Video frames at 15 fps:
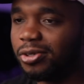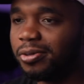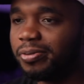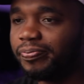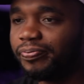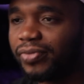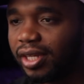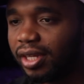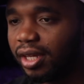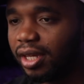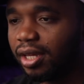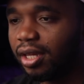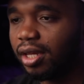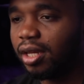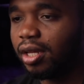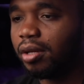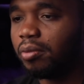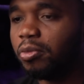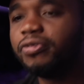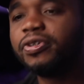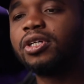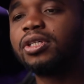though.
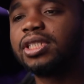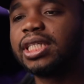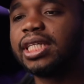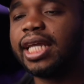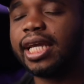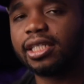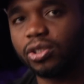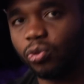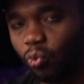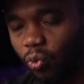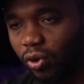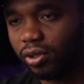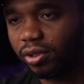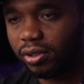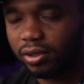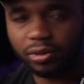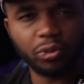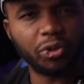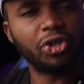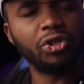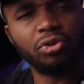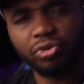Moving on to the next one.
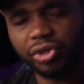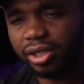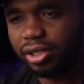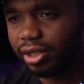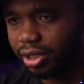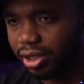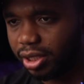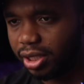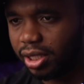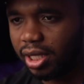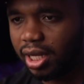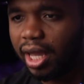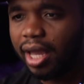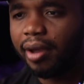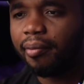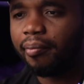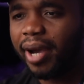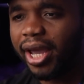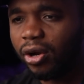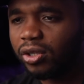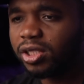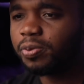We're going to read this. My
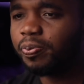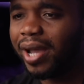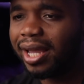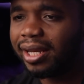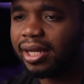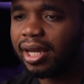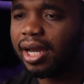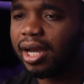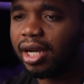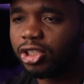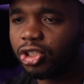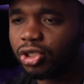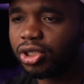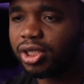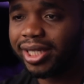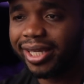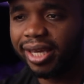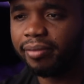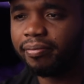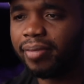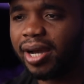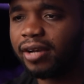husband just
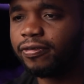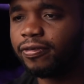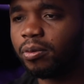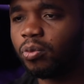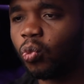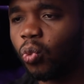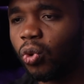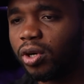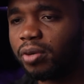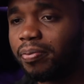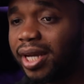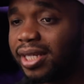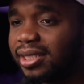came back from work by